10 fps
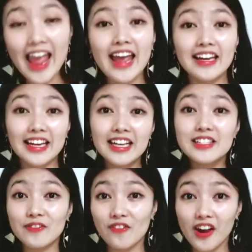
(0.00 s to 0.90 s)
And
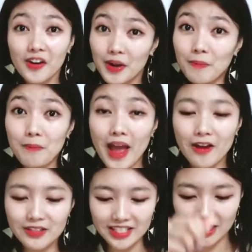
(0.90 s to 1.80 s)
it's very
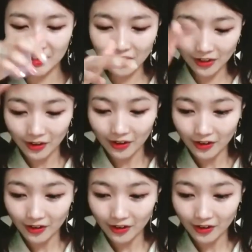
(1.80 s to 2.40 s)
bouncy. Look.